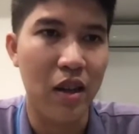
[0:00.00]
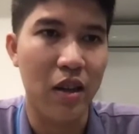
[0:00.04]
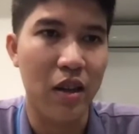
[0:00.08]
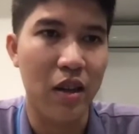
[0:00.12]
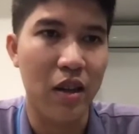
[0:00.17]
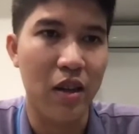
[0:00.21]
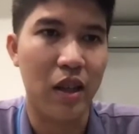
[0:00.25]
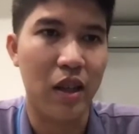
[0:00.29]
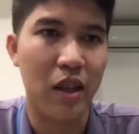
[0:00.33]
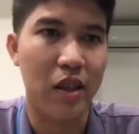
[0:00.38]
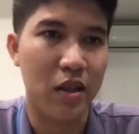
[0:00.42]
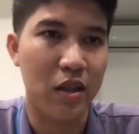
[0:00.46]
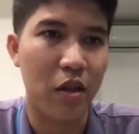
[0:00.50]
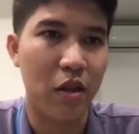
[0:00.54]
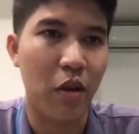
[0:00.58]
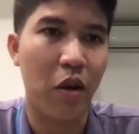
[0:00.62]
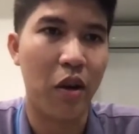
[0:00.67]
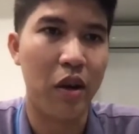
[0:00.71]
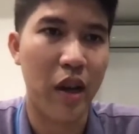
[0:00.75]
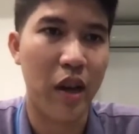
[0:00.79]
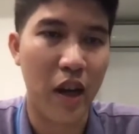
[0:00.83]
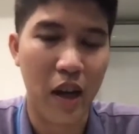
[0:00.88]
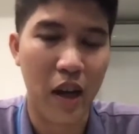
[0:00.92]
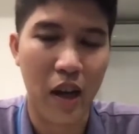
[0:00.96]
such as
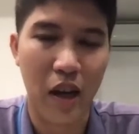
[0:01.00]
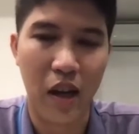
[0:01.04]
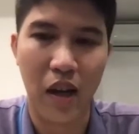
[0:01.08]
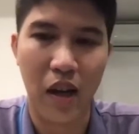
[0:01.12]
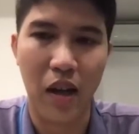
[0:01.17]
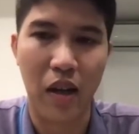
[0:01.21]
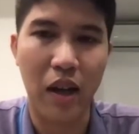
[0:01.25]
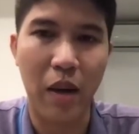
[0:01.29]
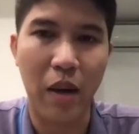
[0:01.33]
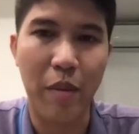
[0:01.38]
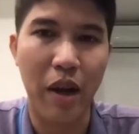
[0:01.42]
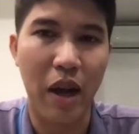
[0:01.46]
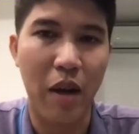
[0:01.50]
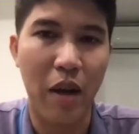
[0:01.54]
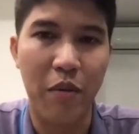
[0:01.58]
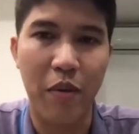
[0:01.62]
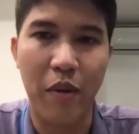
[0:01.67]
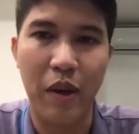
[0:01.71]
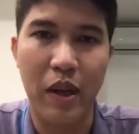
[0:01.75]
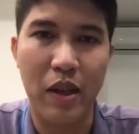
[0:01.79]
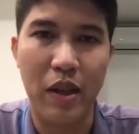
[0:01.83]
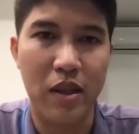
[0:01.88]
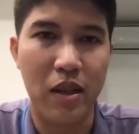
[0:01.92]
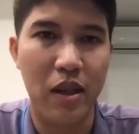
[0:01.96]
Sukanya coming up
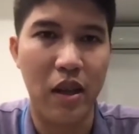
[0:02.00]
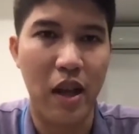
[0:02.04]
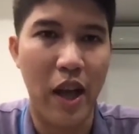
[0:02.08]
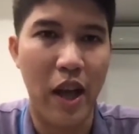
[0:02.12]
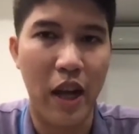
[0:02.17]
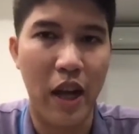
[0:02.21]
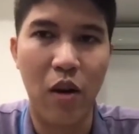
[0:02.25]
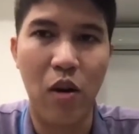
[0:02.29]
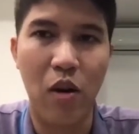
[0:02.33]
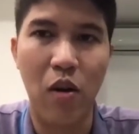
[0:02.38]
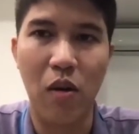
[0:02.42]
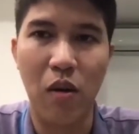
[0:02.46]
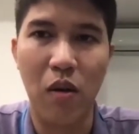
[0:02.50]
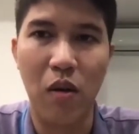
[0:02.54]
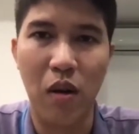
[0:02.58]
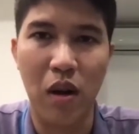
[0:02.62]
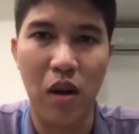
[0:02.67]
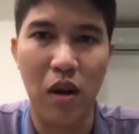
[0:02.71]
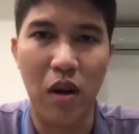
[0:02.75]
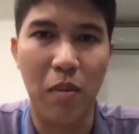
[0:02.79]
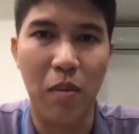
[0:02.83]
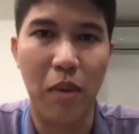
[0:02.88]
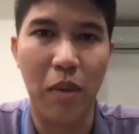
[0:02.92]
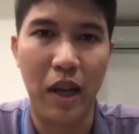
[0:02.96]
with the
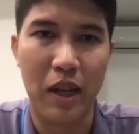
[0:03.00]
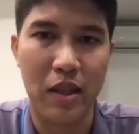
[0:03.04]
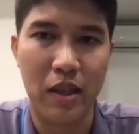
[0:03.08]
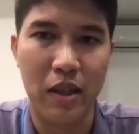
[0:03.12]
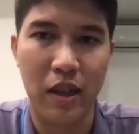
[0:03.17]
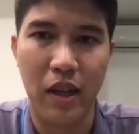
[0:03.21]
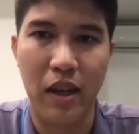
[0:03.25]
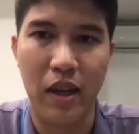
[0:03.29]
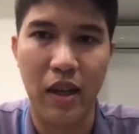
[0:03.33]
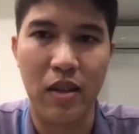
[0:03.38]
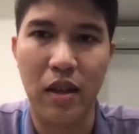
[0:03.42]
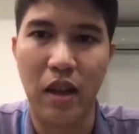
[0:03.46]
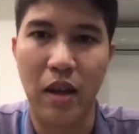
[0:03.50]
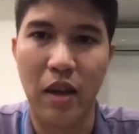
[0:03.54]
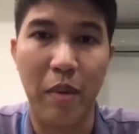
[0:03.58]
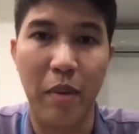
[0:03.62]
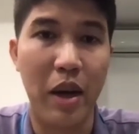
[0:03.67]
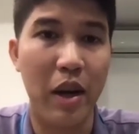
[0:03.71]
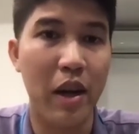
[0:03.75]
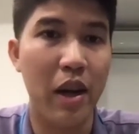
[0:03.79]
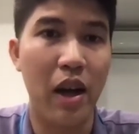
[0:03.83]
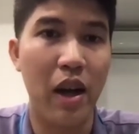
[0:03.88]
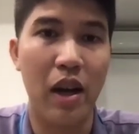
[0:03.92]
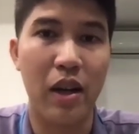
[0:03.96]
eco plastics and
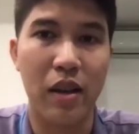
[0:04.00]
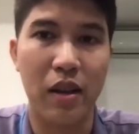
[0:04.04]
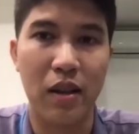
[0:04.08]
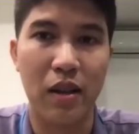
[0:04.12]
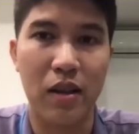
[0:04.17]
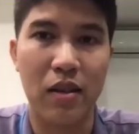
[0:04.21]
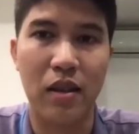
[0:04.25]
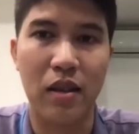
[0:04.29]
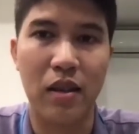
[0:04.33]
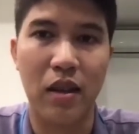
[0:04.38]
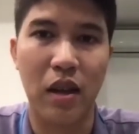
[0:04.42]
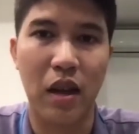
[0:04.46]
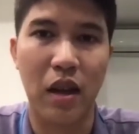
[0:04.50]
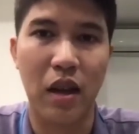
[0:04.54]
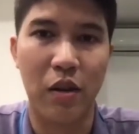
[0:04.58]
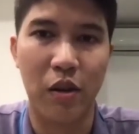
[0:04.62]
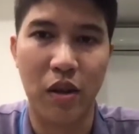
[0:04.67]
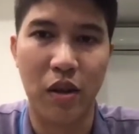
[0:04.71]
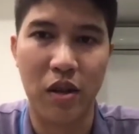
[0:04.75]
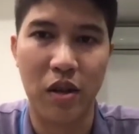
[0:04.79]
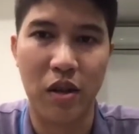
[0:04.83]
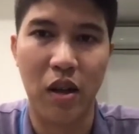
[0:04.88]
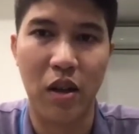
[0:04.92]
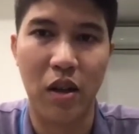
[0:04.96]
many others
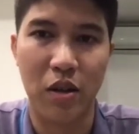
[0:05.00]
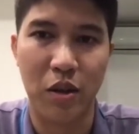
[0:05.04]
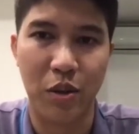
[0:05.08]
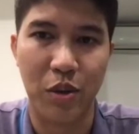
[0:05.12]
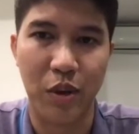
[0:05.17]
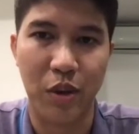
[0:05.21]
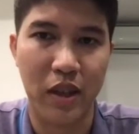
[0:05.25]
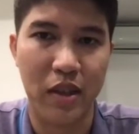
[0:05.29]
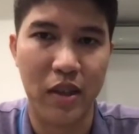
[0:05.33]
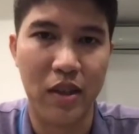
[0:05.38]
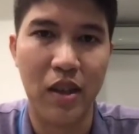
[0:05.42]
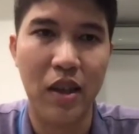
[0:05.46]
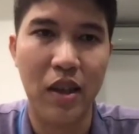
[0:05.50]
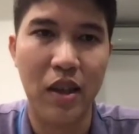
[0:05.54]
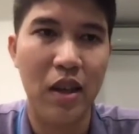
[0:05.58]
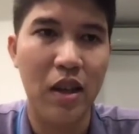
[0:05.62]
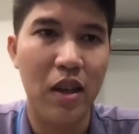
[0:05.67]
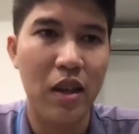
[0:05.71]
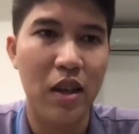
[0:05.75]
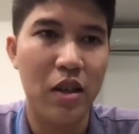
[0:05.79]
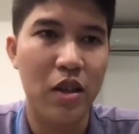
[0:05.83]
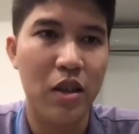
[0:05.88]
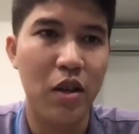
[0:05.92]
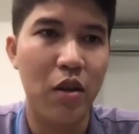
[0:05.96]
across the countries.
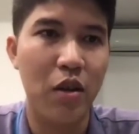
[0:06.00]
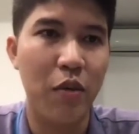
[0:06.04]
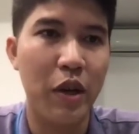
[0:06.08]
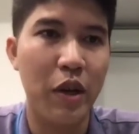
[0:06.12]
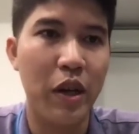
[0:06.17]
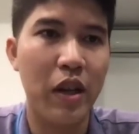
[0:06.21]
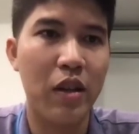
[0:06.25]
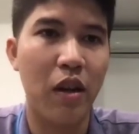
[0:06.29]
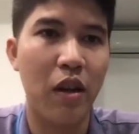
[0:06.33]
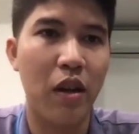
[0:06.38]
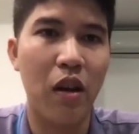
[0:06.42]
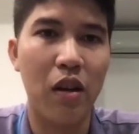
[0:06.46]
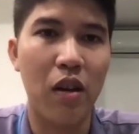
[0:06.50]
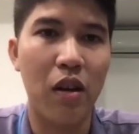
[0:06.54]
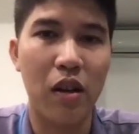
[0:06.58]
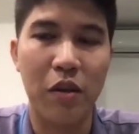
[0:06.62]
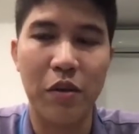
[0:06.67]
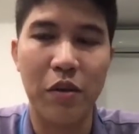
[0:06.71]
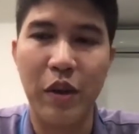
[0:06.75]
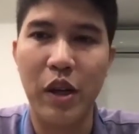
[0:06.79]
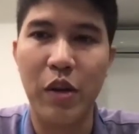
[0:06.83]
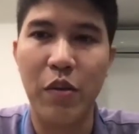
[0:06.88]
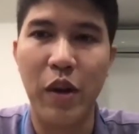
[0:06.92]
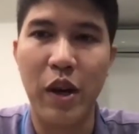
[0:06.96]
So we need a lot of
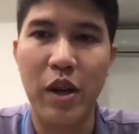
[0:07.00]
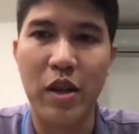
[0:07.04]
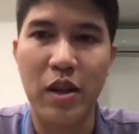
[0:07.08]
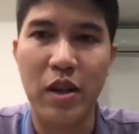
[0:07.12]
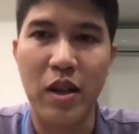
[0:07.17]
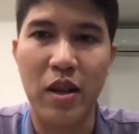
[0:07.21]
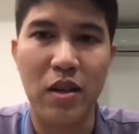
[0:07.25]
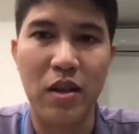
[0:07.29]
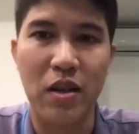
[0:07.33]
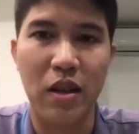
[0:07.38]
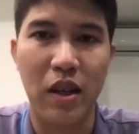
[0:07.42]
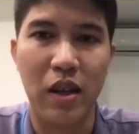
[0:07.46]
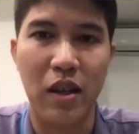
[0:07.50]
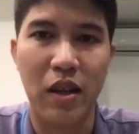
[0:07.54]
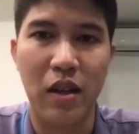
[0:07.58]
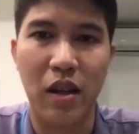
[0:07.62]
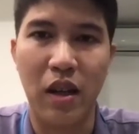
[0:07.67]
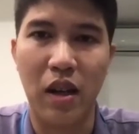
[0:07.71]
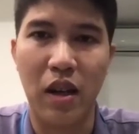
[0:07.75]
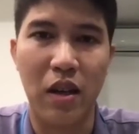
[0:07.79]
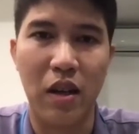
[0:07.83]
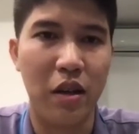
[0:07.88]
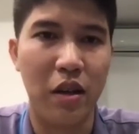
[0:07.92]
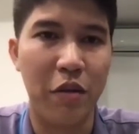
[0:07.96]
innovations in
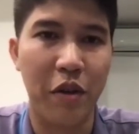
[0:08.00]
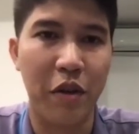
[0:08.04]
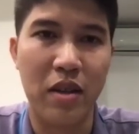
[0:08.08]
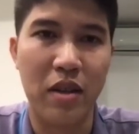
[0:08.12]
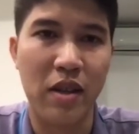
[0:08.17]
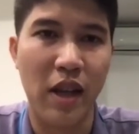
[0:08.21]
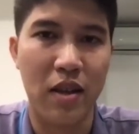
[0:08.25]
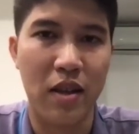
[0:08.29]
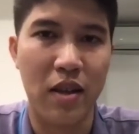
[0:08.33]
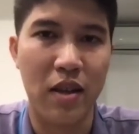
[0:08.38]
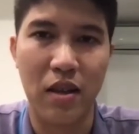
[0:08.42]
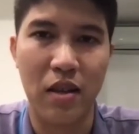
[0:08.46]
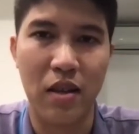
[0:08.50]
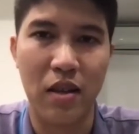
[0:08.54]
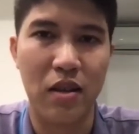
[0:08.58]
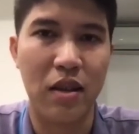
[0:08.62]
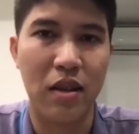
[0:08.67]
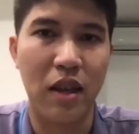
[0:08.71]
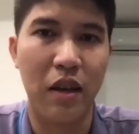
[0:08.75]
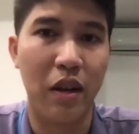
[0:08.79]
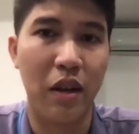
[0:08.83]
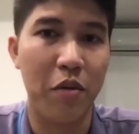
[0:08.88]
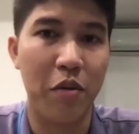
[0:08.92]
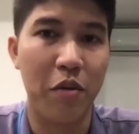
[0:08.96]
different sectors,
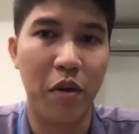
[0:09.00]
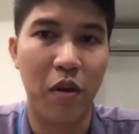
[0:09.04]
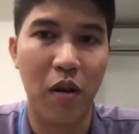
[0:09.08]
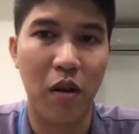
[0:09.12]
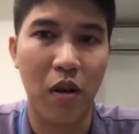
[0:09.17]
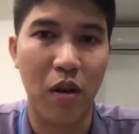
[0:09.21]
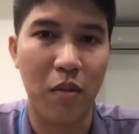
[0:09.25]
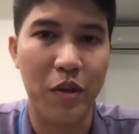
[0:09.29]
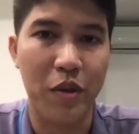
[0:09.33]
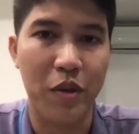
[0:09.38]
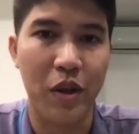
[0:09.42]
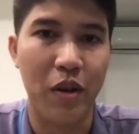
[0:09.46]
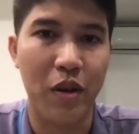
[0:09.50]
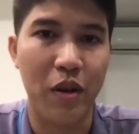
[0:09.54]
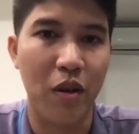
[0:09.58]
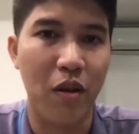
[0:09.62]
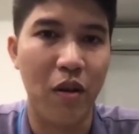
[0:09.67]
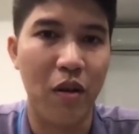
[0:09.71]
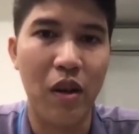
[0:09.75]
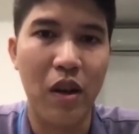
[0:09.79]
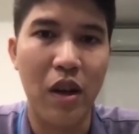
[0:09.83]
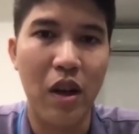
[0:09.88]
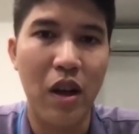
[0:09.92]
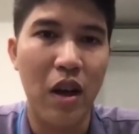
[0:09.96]
starting from
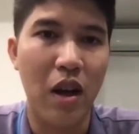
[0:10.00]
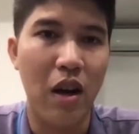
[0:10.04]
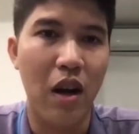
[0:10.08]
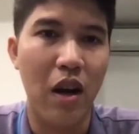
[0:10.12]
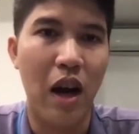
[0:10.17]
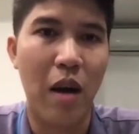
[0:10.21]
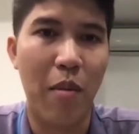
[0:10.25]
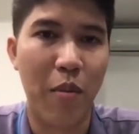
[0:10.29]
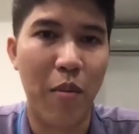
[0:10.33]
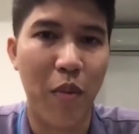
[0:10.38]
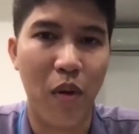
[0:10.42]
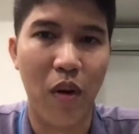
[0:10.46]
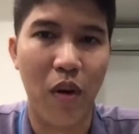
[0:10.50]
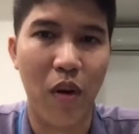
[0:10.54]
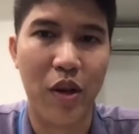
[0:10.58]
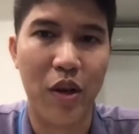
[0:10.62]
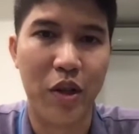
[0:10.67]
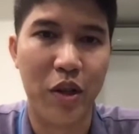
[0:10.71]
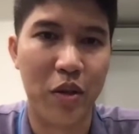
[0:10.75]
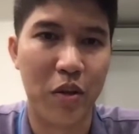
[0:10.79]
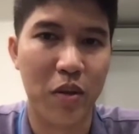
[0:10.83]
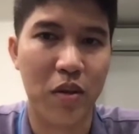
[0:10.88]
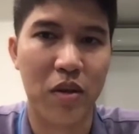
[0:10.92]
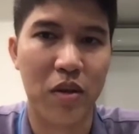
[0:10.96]
humble
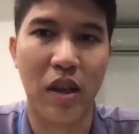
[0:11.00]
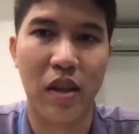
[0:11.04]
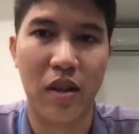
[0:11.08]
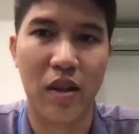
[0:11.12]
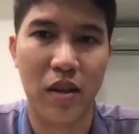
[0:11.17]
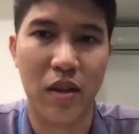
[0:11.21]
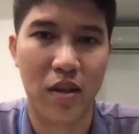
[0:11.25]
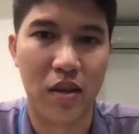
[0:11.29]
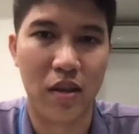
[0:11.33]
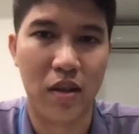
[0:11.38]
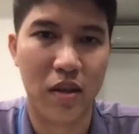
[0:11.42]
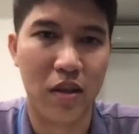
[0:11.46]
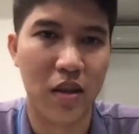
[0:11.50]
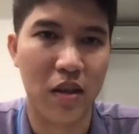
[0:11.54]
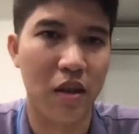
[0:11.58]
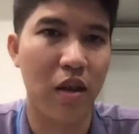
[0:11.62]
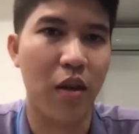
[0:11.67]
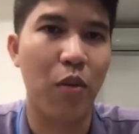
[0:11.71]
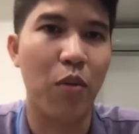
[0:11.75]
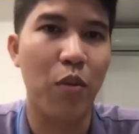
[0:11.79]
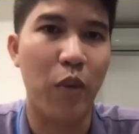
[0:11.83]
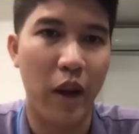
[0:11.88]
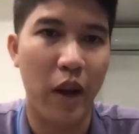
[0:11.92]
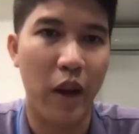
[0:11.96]
issues such as
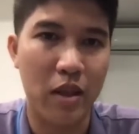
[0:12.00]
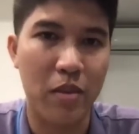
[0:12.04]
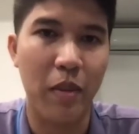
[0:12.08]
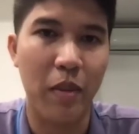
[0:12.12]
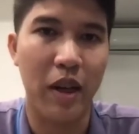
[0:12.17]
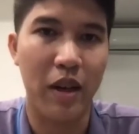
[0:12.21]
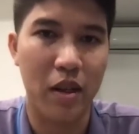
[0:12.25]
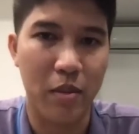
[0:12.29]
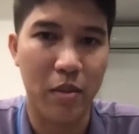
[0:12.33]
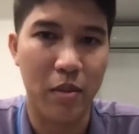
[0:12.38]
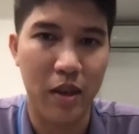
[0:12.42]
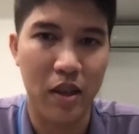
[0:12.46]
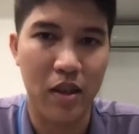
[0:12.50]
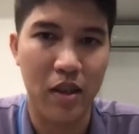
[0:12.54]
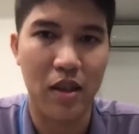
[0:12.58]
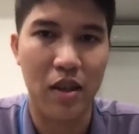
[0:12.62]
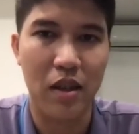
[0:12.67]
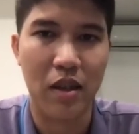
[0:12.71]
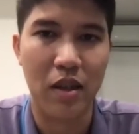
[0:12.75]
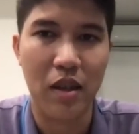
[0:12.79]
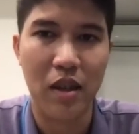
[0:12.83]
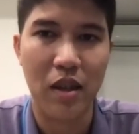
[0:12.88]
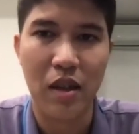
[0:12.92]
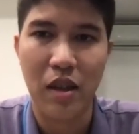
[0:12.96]
waste management.
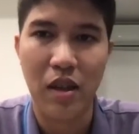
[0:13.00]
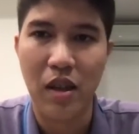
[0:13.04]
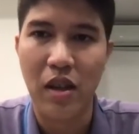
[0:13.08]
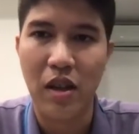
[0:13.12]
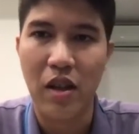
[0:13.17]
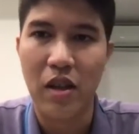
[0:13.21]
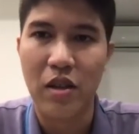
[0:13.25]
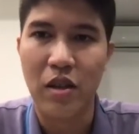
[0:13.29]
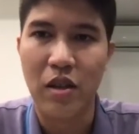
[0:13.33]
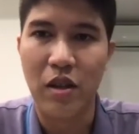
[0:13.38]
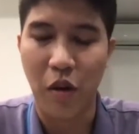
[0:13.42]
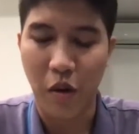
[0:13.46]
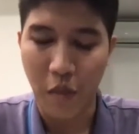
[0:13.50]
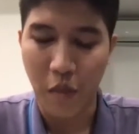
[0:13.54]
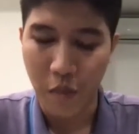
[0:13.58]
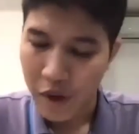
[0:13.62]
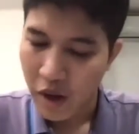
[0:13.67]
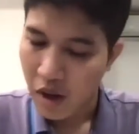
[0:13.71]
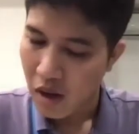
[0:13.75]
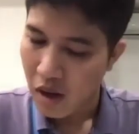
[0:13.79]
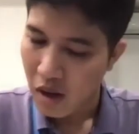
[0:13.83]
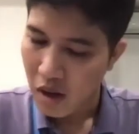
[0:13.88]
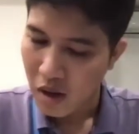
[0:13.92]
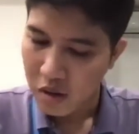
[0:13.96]
So
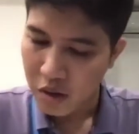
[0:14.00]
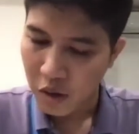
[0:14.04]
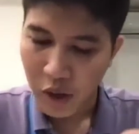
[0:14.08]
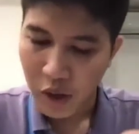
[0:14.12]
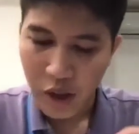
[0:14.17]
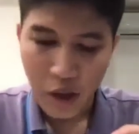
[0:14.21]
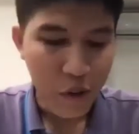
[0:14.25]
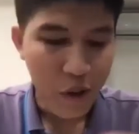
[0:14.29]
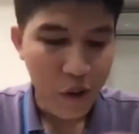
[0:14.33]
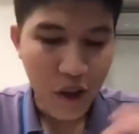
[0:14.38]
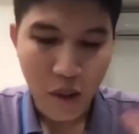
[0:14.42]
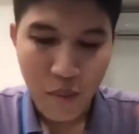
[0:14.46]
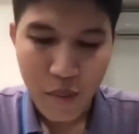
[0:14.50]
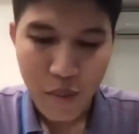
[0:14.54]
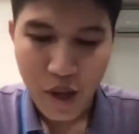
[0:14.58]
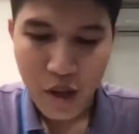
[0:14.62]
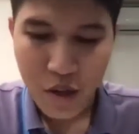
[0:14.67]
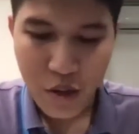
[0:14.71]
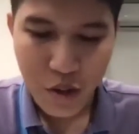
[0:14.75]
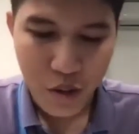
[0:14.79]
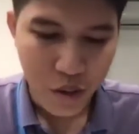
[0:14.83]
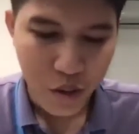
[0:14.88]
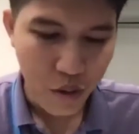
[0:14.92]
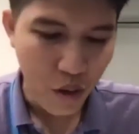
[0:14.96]
can I be coming
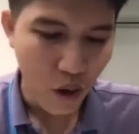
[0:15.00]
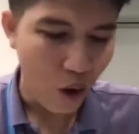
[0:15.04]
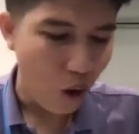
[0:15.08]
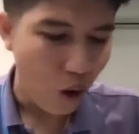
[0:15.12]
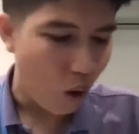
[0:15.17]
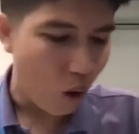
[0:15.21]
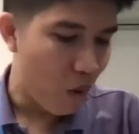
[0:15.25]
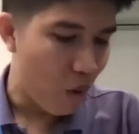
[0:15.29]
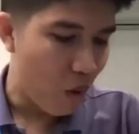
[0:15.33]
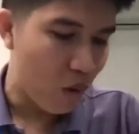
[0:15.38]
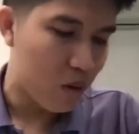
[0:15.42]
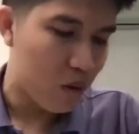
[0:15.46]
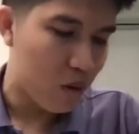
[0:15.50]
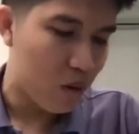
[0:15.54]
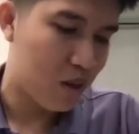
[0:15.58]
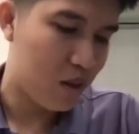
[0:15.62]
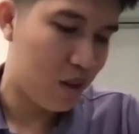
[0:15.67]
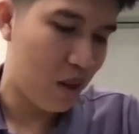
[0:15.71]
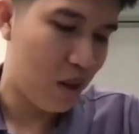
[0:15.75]
to almost